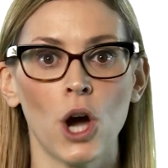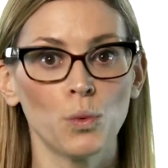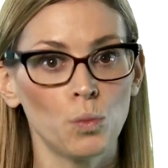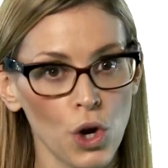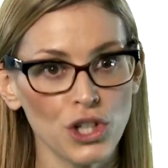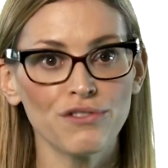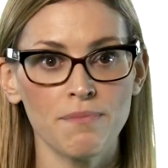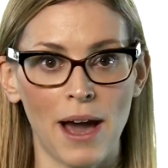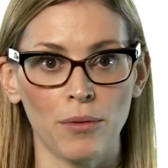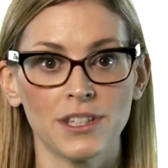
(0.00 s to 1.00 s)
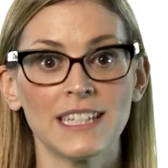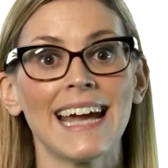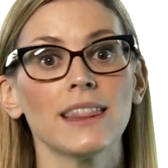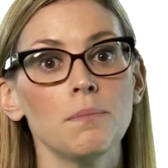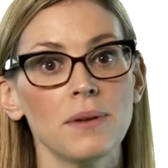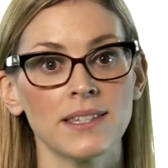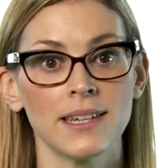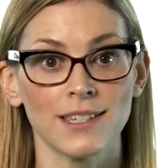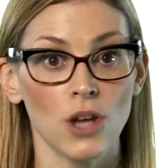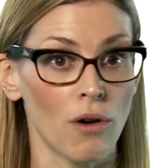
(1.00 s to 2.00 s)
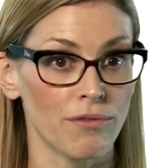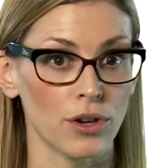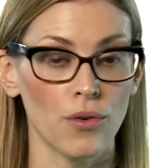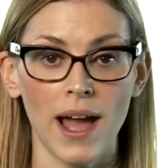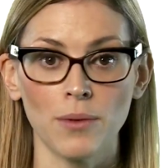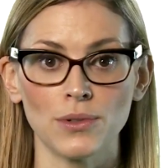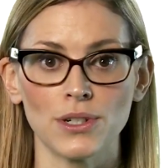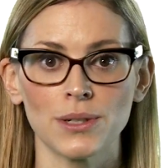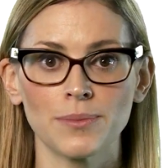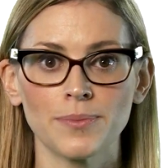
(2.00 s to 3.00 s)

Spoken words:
on word of mouth to get the business off the ground.